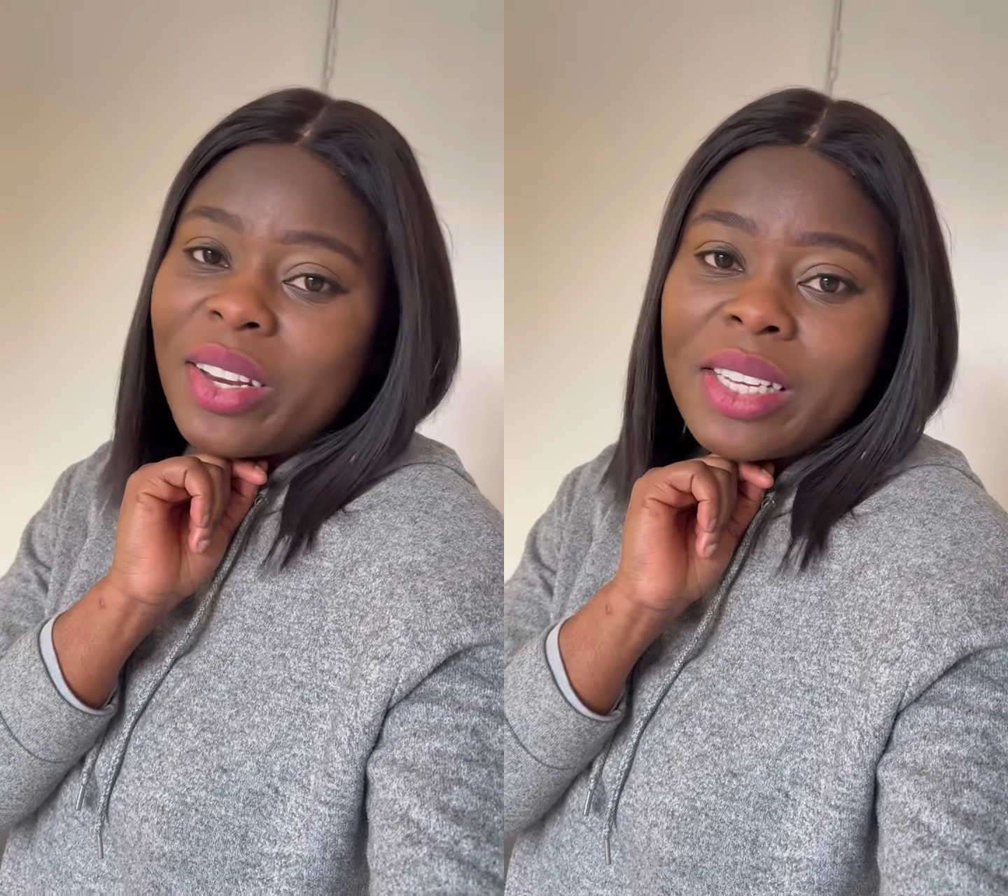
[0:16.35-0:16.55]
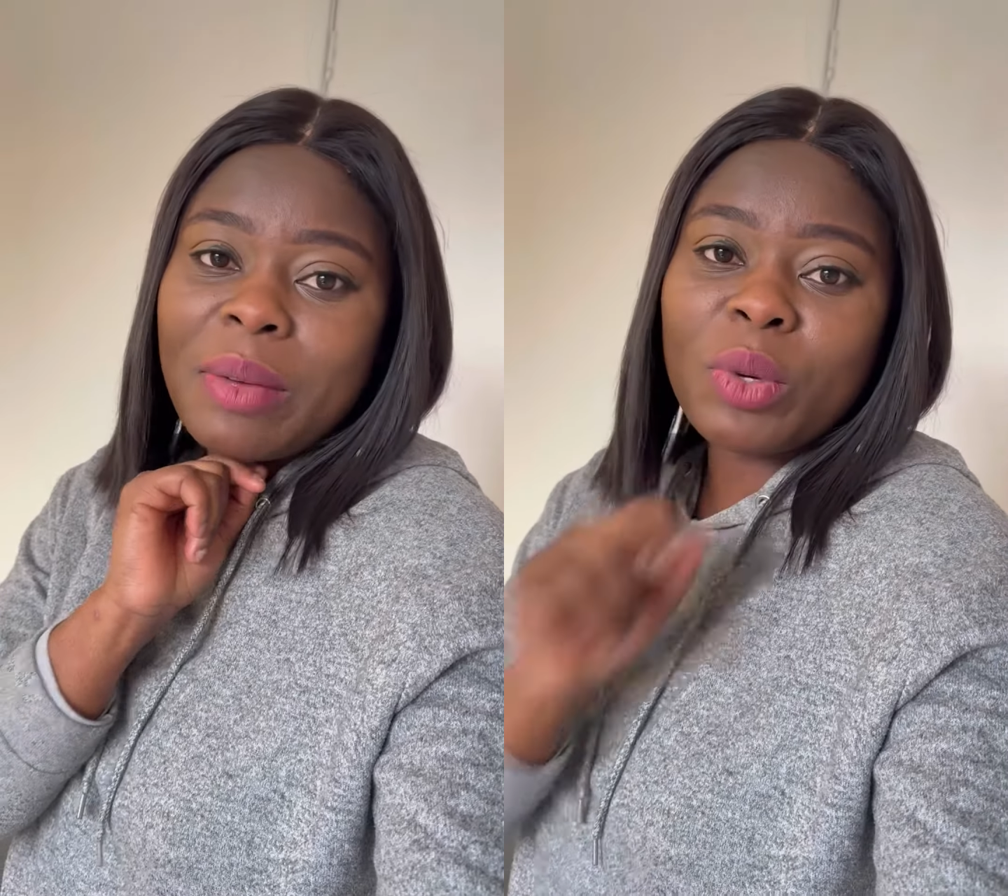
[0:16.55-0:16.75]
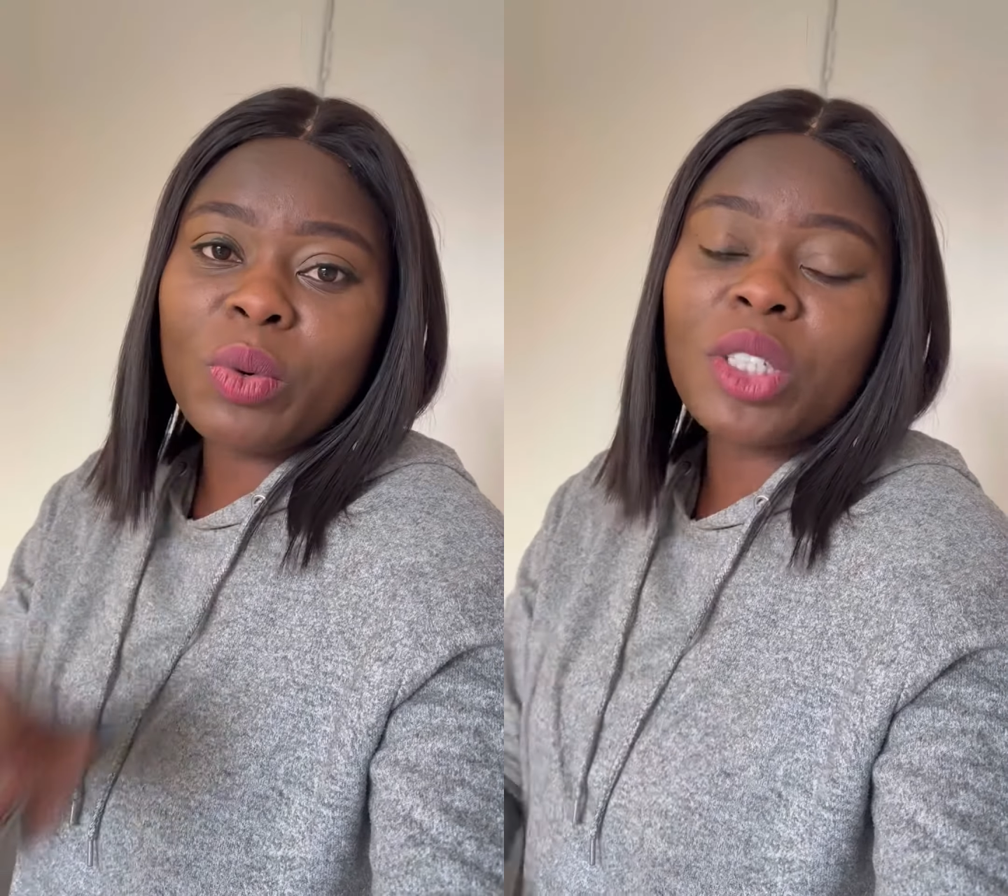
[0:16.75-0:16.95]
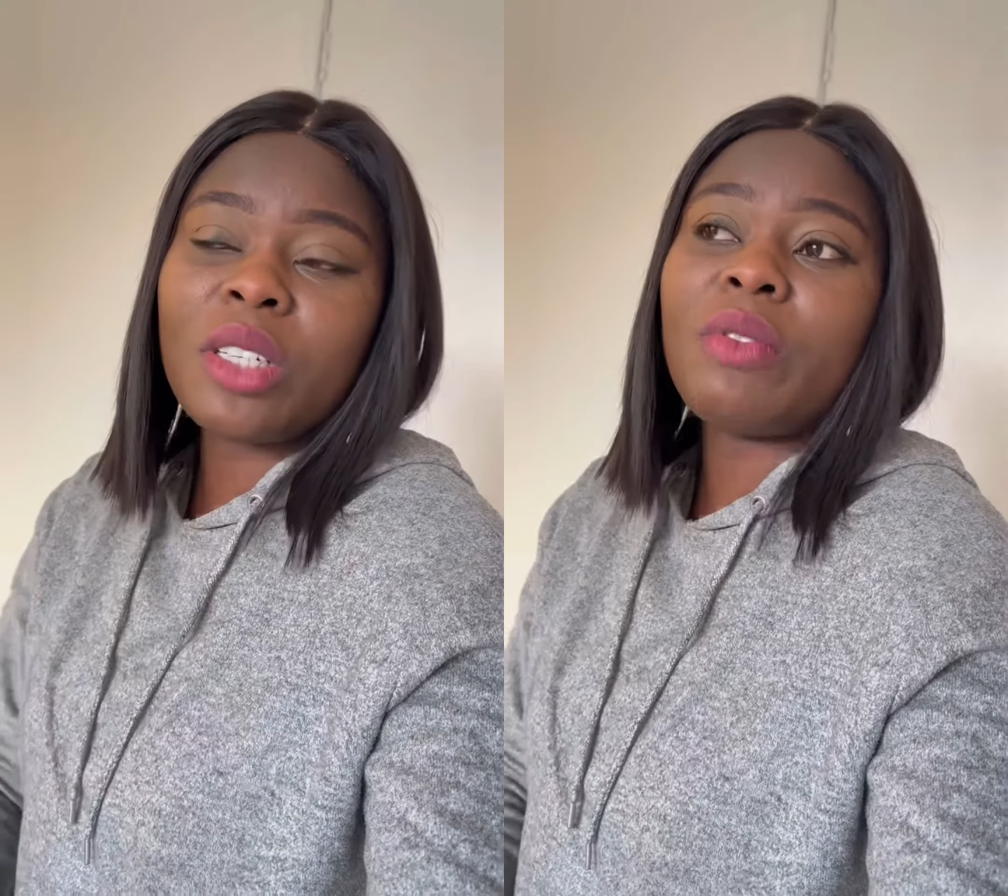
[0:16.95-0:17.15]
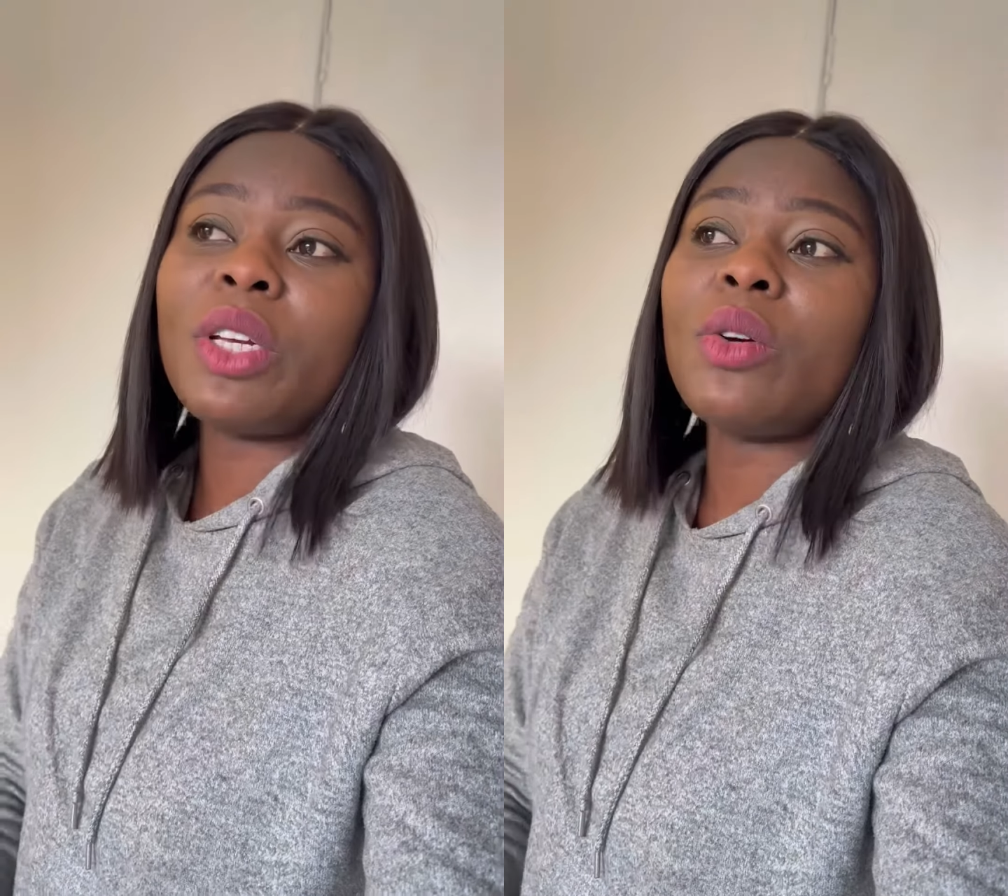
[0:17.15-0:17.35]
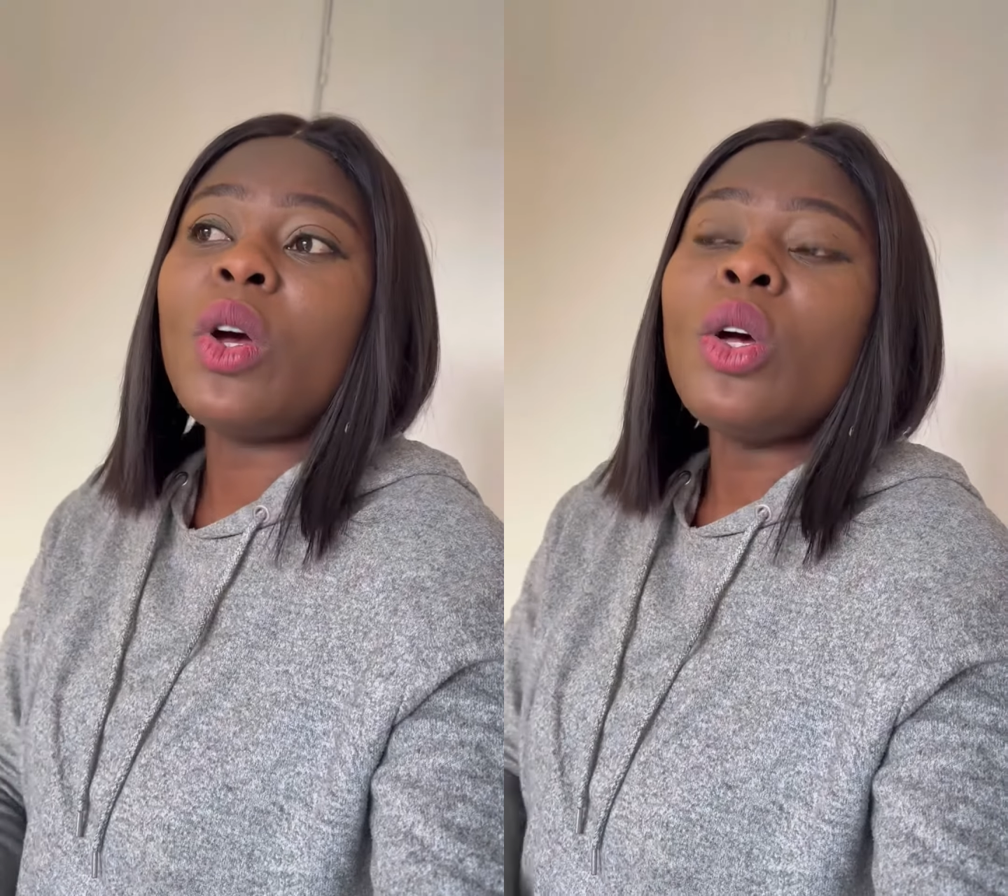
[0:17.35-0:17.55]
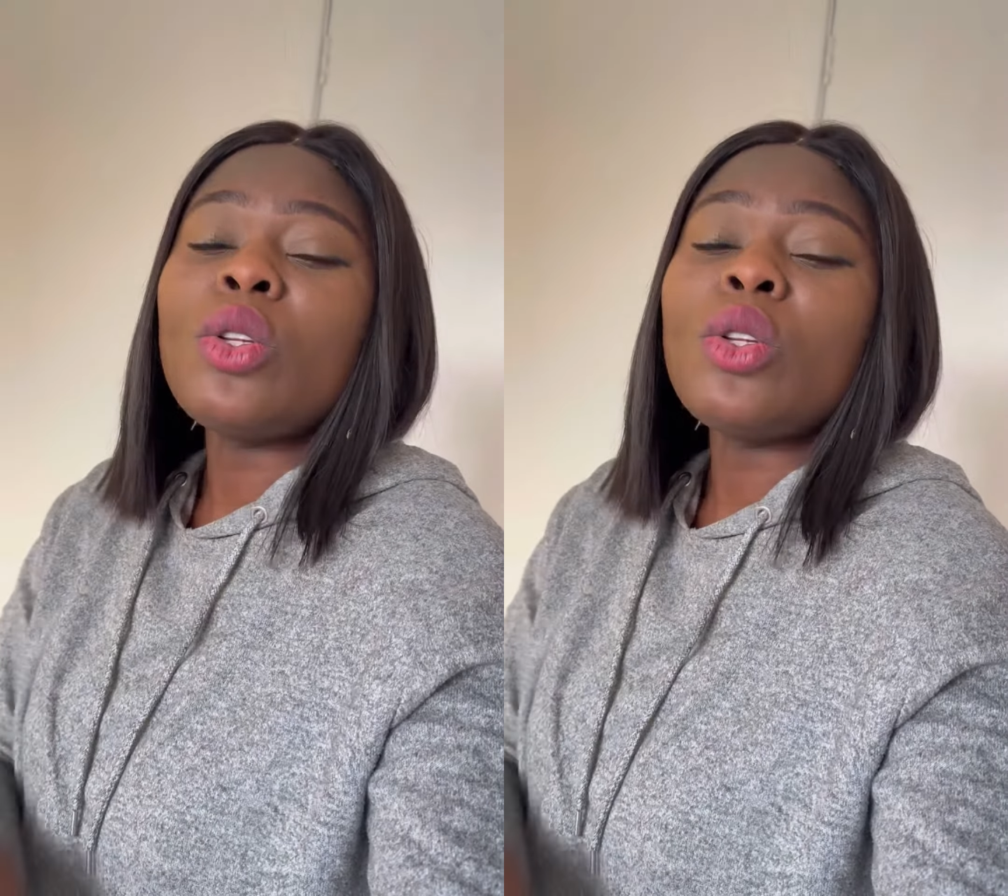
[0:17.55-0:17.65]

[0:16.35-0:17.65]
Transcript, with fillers: your time to watch the video.